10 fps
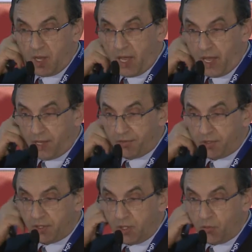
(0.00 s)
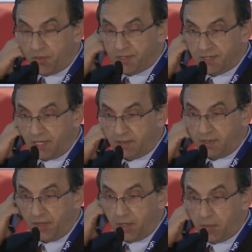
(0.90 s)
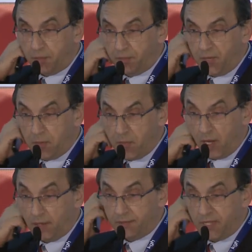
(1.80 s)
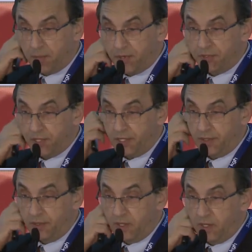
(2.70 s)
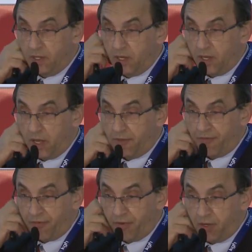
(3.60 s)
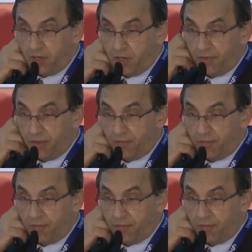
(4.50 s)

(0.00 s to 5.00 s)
and we set the minimal temperature of the